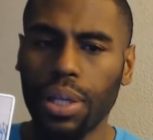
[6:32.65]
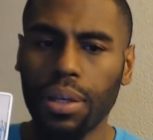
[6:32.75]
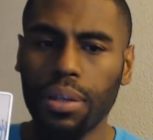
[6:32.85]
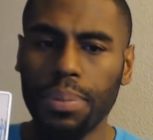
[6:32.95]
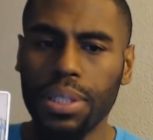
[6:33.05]

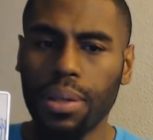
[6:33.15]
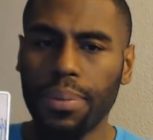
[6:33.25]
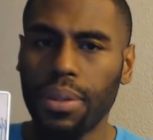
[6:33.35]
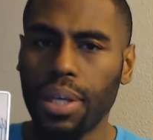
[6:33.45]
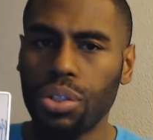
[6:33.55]
That could be
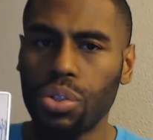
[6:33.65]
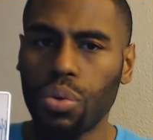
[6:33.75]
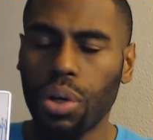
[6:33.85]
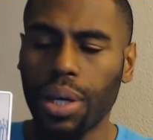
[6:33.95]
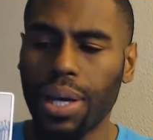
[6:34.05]
something that
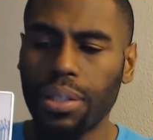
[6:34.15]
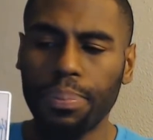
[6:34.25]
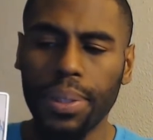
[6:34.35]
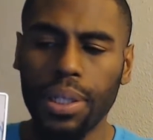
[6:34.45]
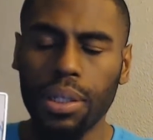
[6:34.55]
you are
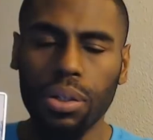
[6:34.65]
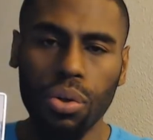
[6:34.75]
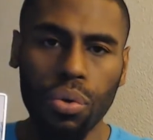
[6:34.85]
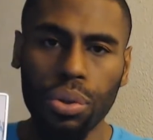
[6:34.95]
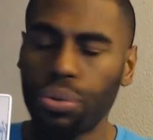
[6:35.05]
contemplating
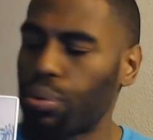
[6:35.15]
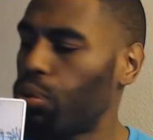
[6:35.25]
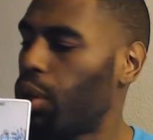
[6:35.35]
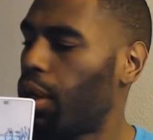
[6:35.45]
going through